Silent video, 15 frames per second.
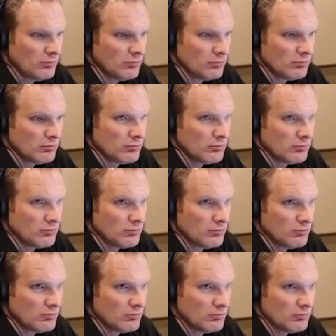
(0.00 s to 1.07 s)

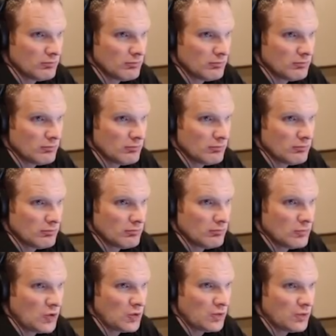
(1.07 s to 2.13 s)

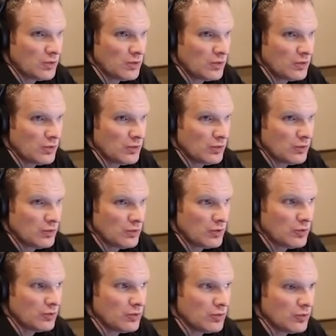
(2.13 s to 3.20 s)

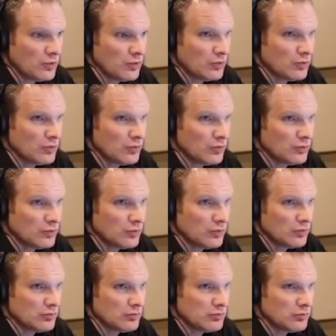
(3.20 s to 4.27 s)

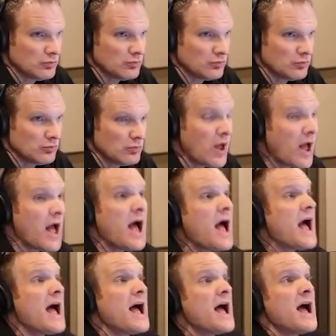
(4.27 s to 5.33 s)

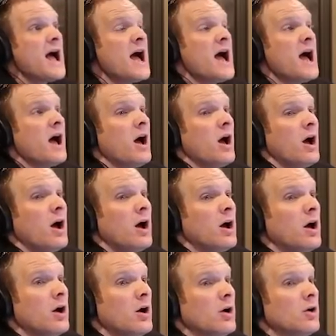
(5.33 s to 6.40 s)

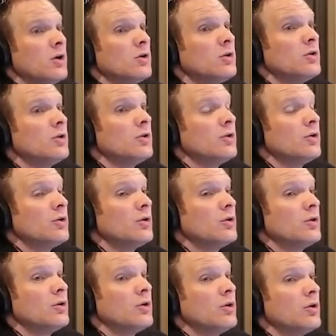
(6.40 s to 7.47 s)

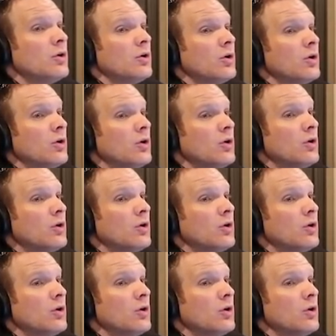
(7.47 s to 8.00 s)
This person isn't speaking.